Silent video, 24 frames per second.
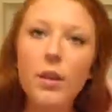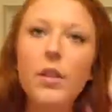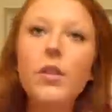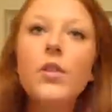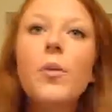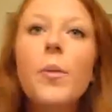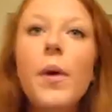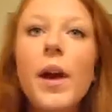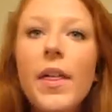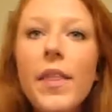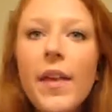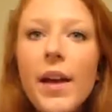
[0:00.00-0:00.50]
the
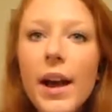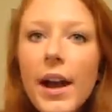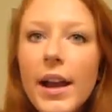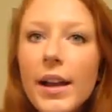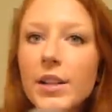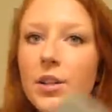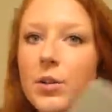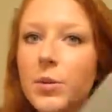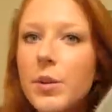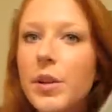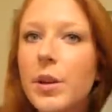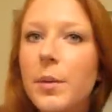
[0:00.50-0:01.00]
way that I
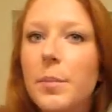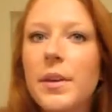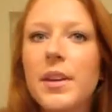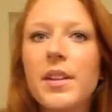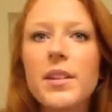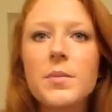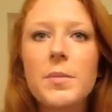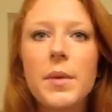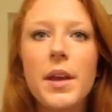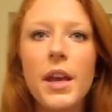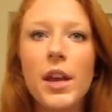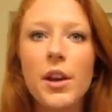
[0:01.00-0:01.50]
do it,
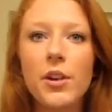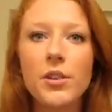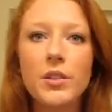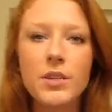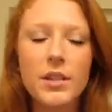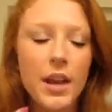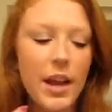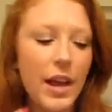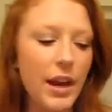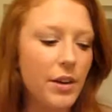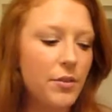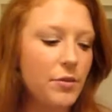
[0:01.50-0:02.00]
because my hair is
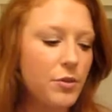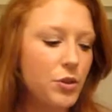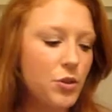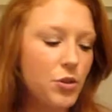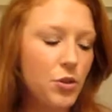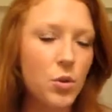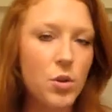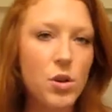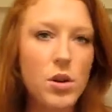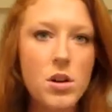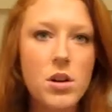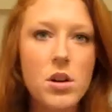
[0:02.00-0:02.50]
kind of
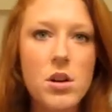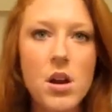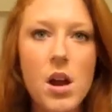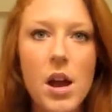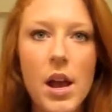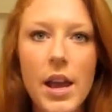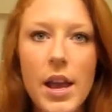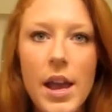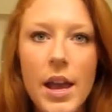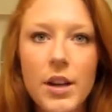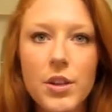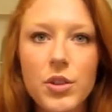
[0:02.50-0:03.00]
short,
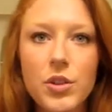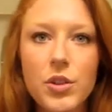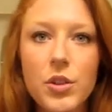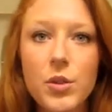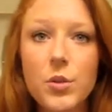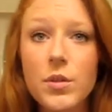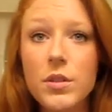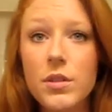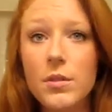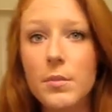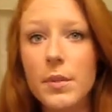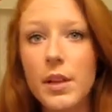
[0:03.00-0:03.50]
I actually
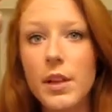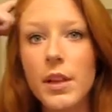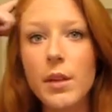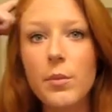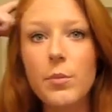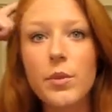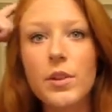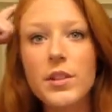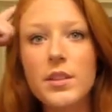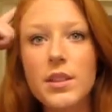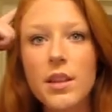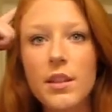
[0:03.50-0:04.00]
use the medium
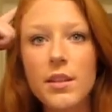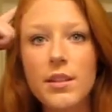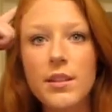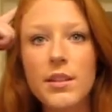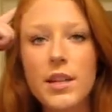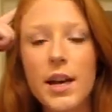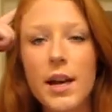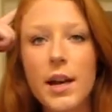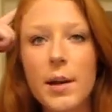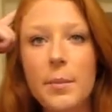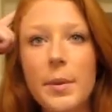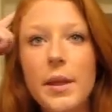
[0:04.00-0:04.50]
ones on the
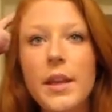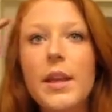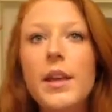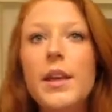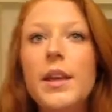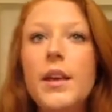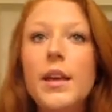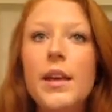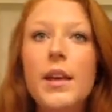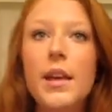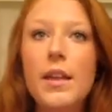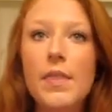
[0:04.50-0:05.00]
top
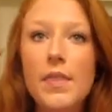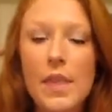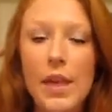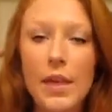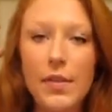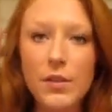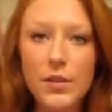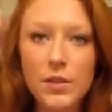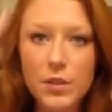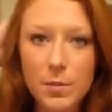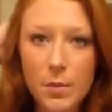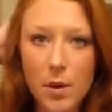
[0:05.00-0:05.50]
and then
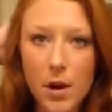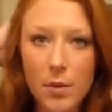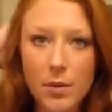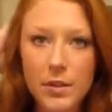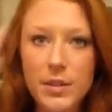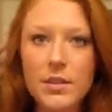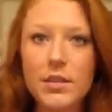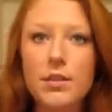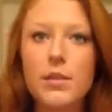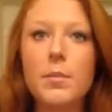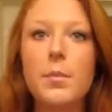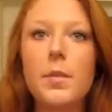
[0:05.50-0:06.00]
the small
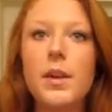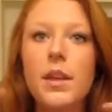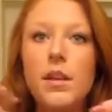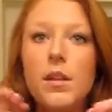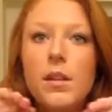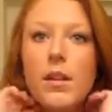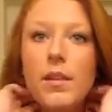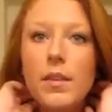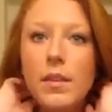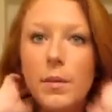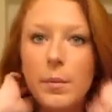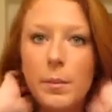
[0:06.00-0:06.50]
ones in the
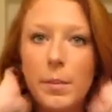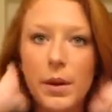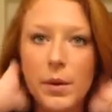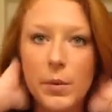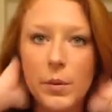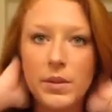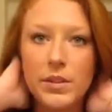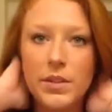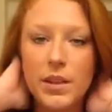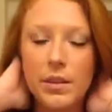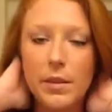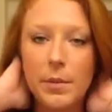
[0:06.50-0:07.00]
middle and the big
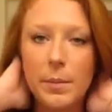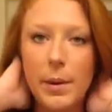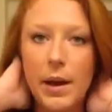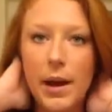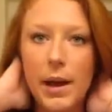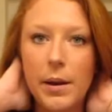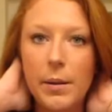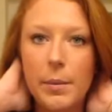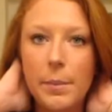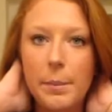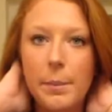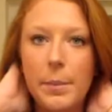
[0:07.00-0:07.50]
ones at the
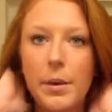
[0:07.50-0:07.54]
bottom.